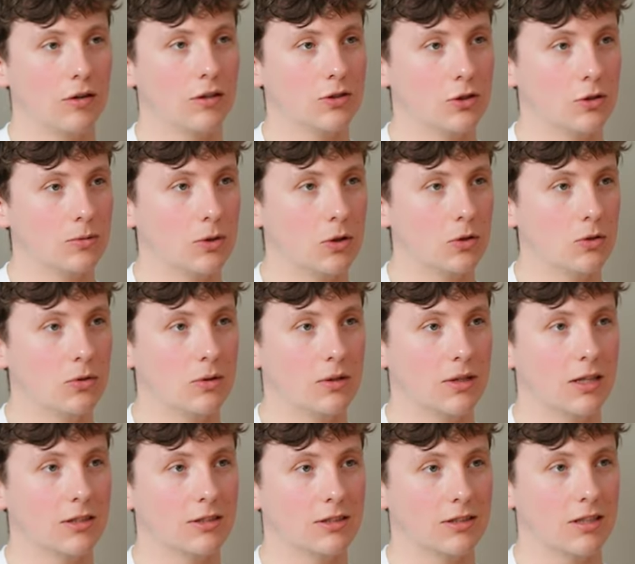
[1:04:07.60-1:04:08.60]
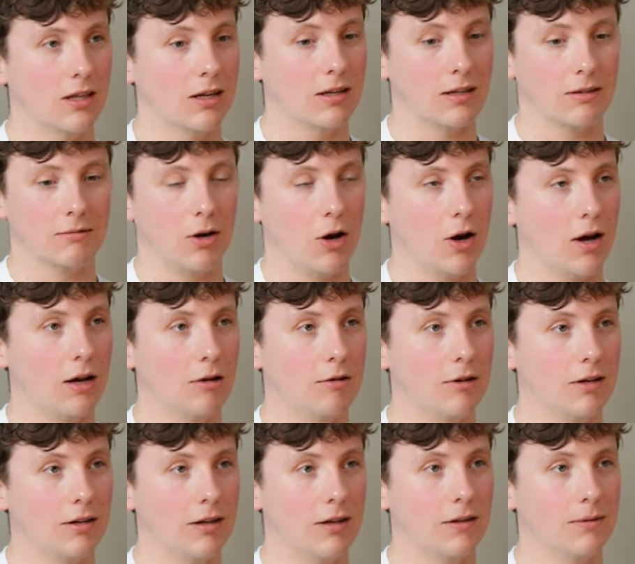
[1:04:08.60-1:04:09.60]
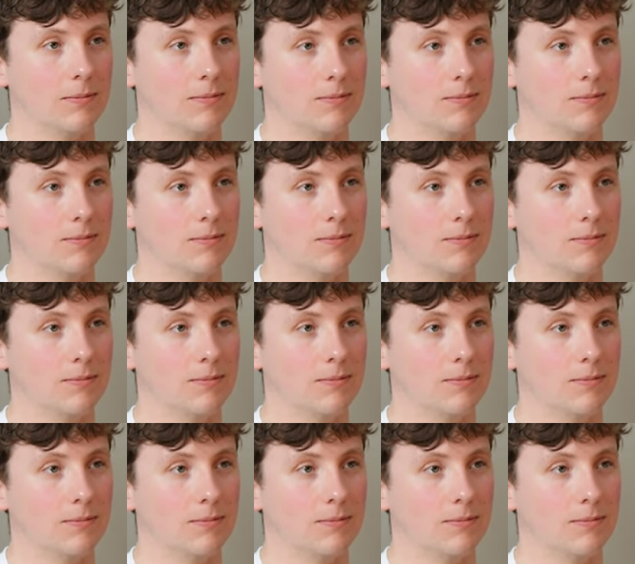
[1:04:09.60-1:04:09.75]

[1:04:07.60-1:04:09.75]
on a Zoom call and then just like sick. Hired her in, yeah.